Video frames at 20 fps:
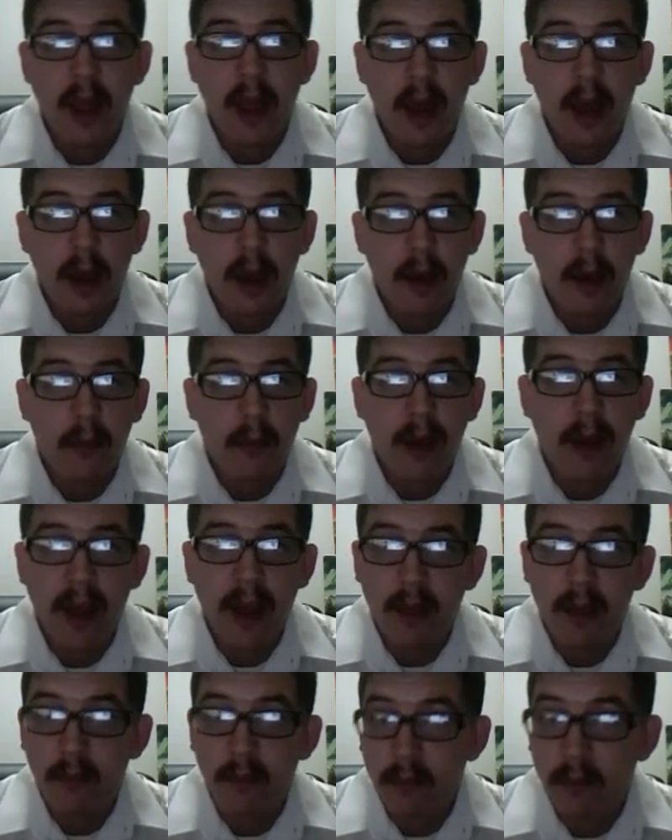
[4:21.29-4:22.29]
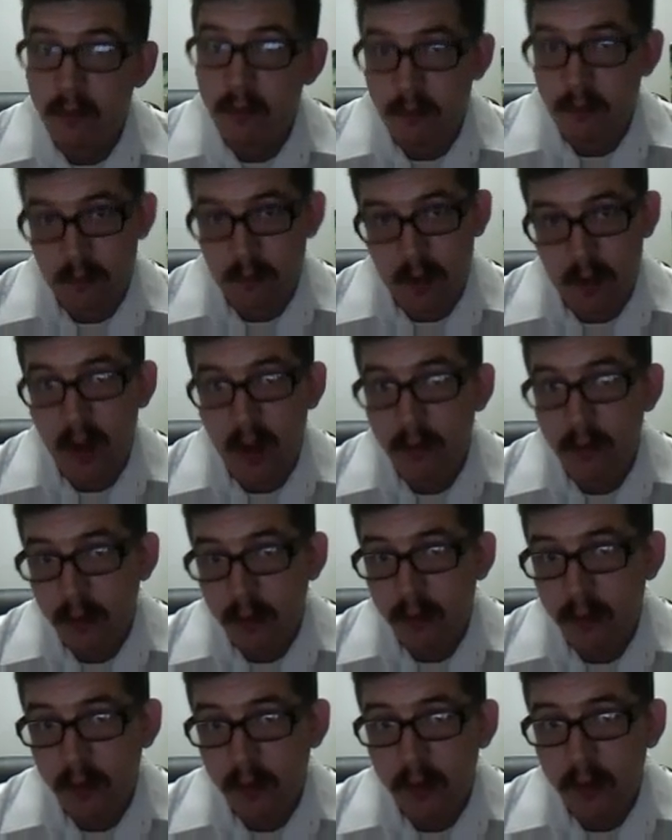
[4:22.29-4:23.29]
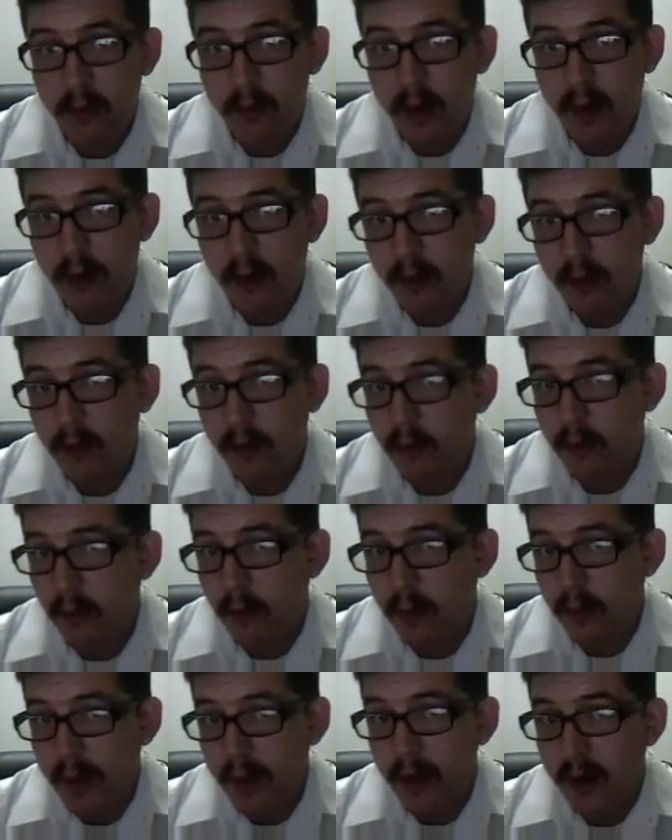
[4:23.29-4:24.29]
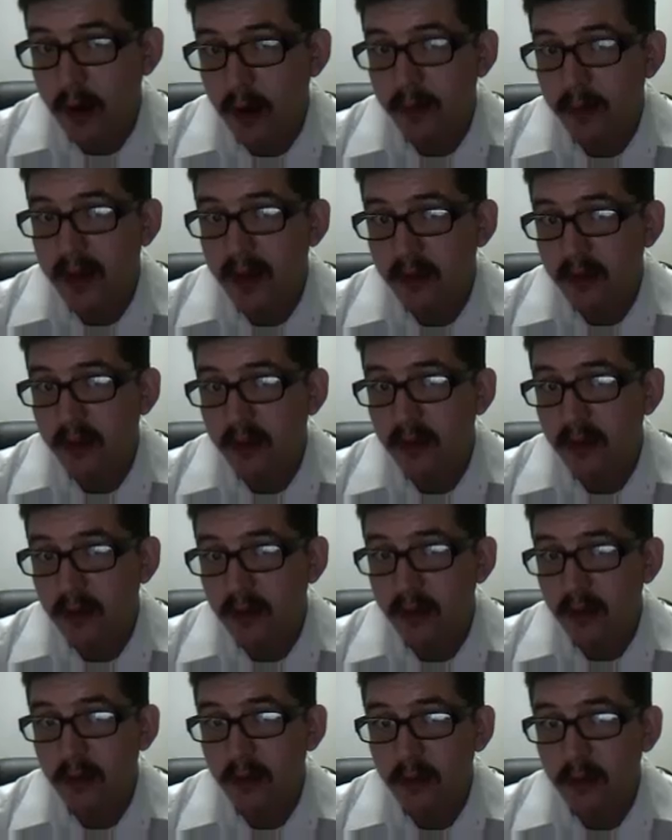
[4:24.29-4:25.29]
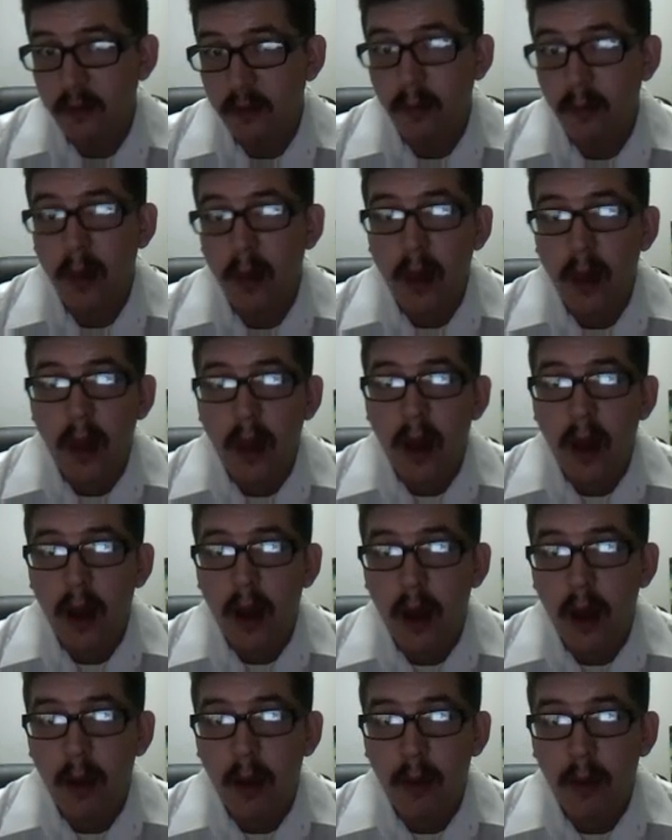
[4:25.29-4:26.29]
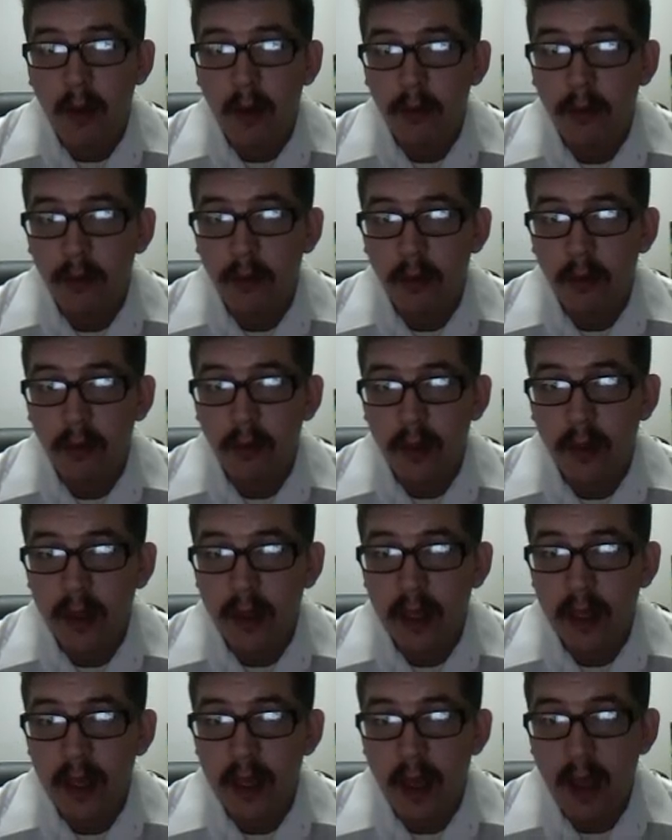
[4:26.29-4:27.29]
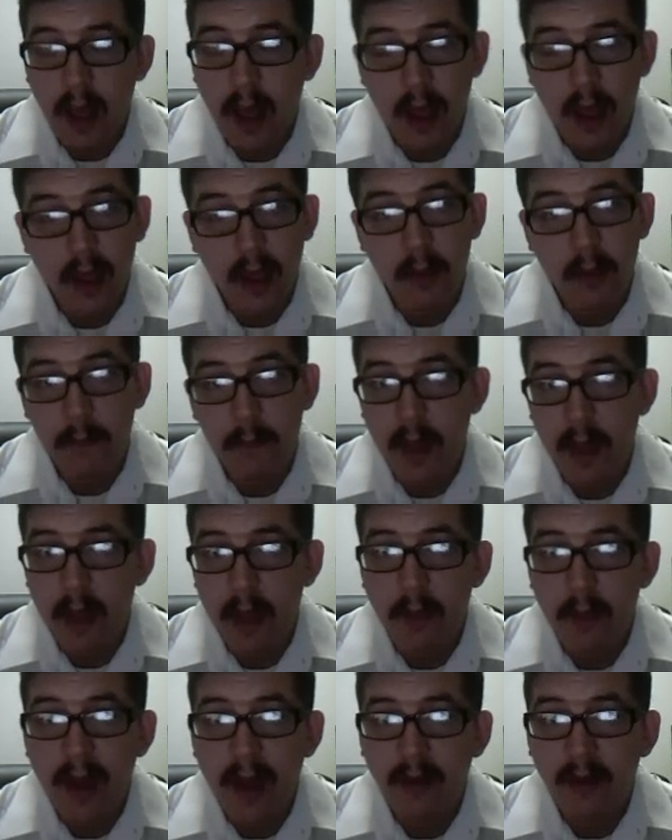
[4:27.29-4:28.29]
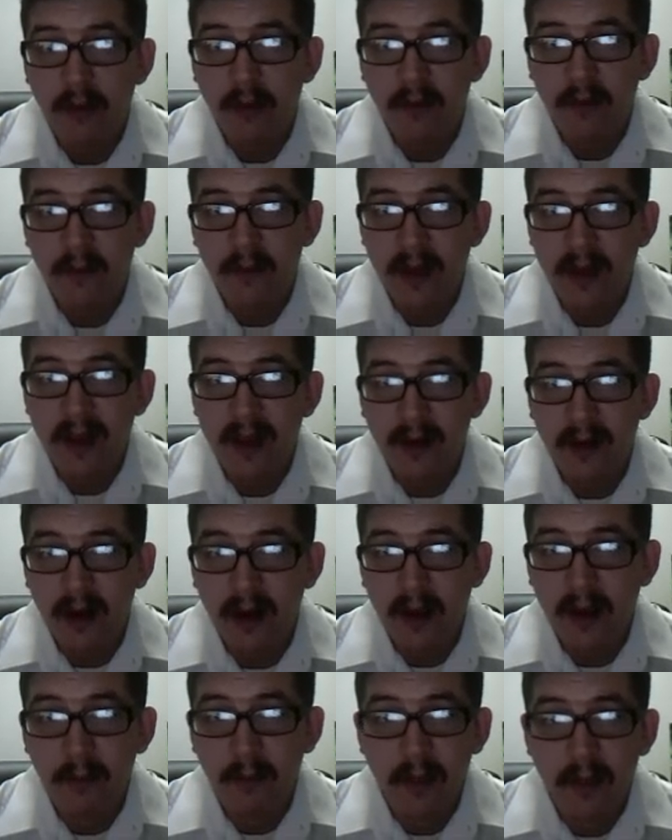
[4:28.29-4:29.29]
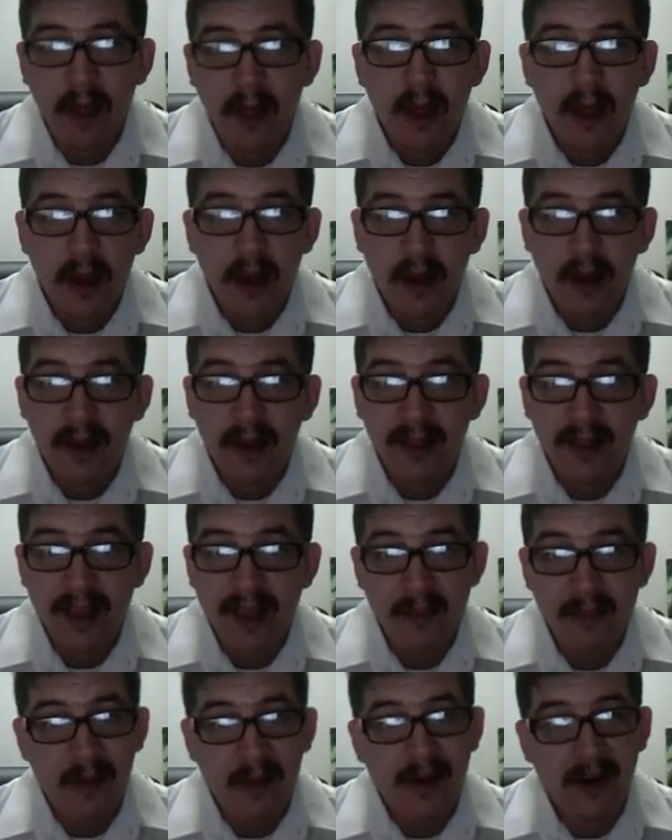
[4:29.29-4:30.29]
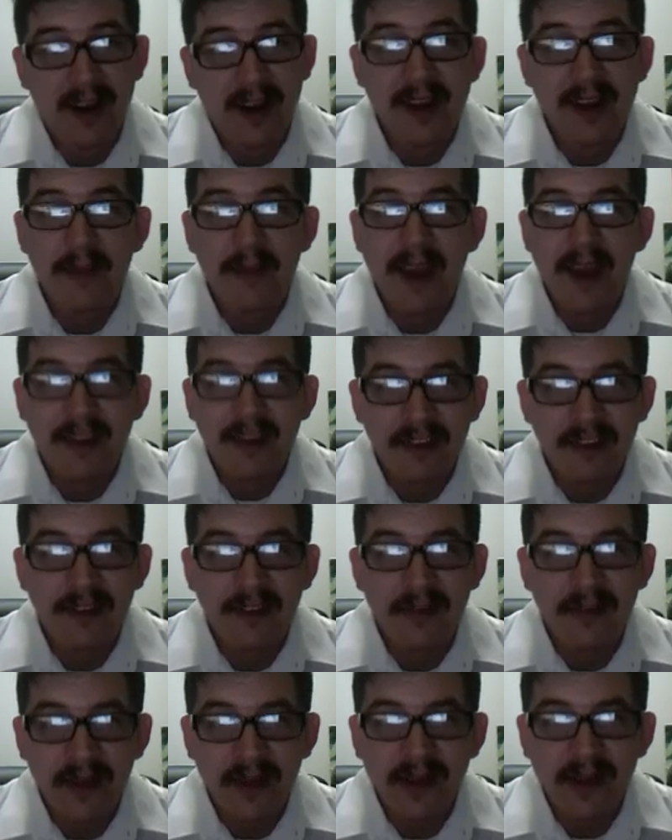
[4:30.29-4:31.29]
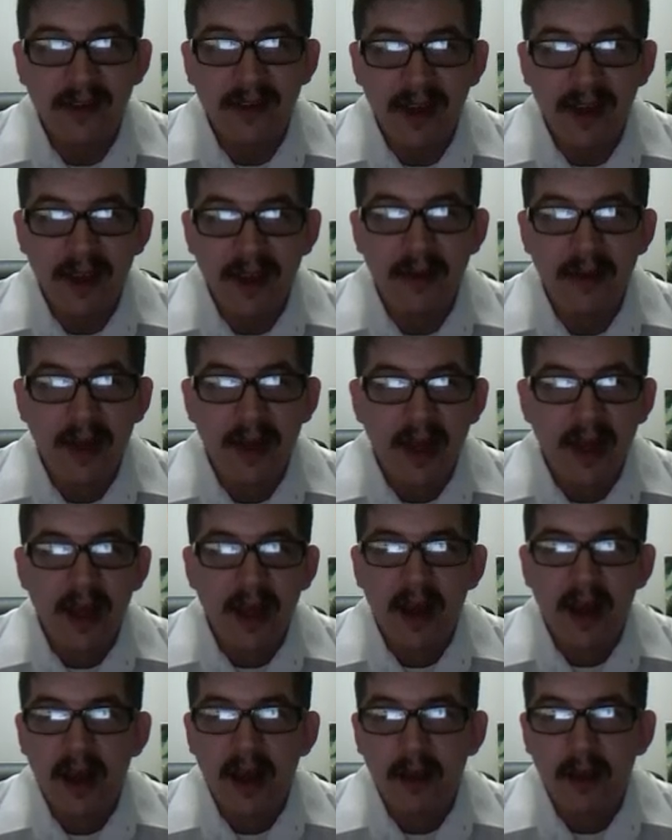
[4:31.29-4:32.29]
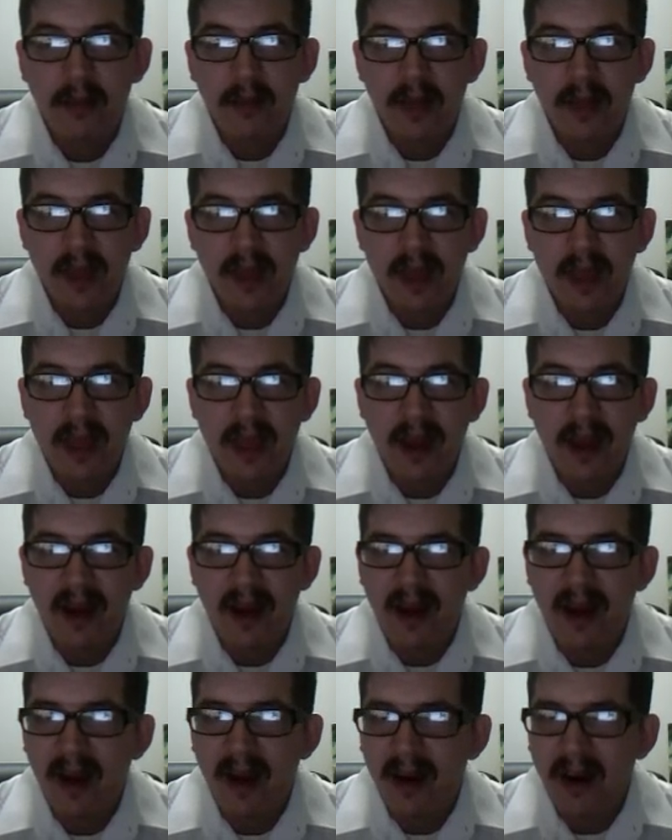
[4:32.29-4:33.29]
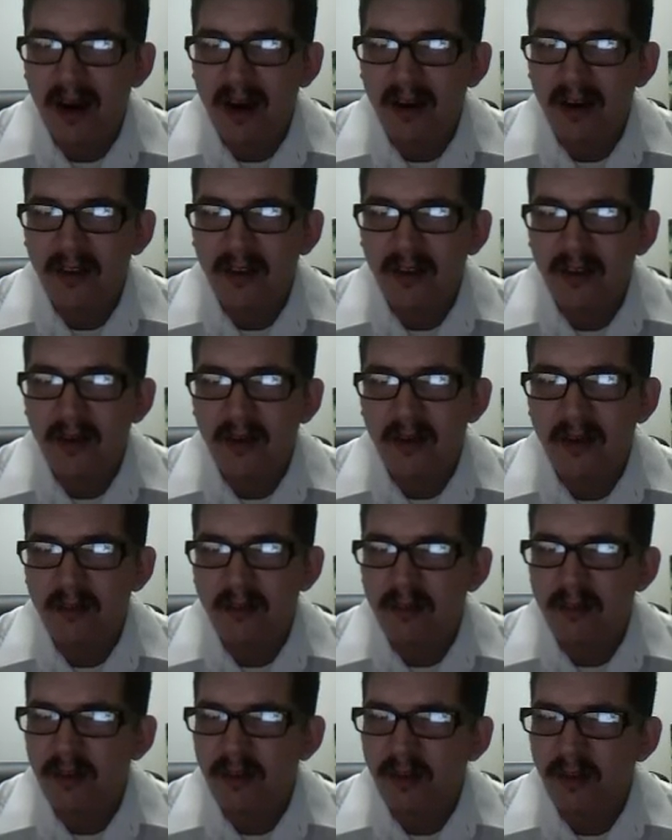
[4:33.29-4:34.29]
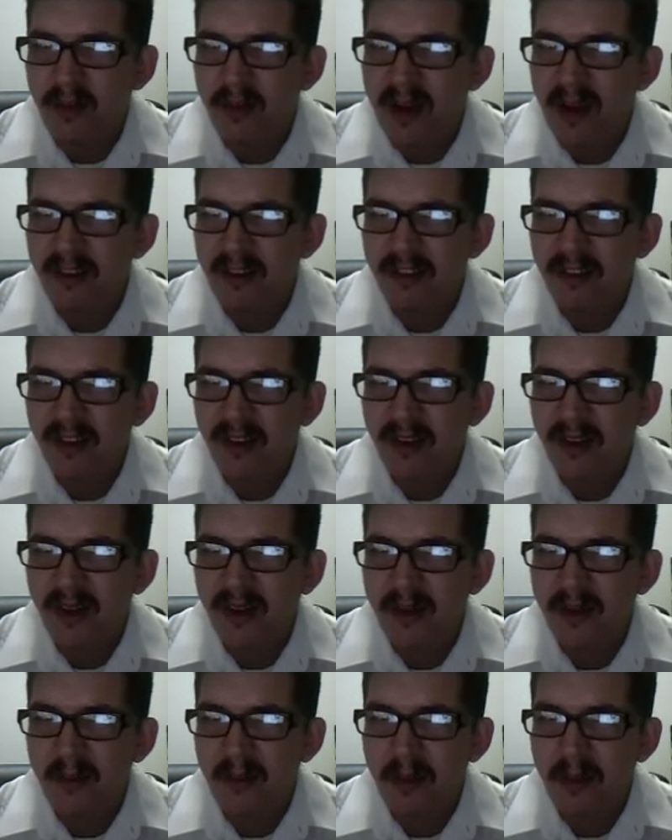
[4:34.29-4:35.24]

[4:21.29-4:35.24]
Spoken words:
I'm obviously the creator of the Swordland RPG system, also the head manager for IGRE, the marketing manager for IGRE, the art direction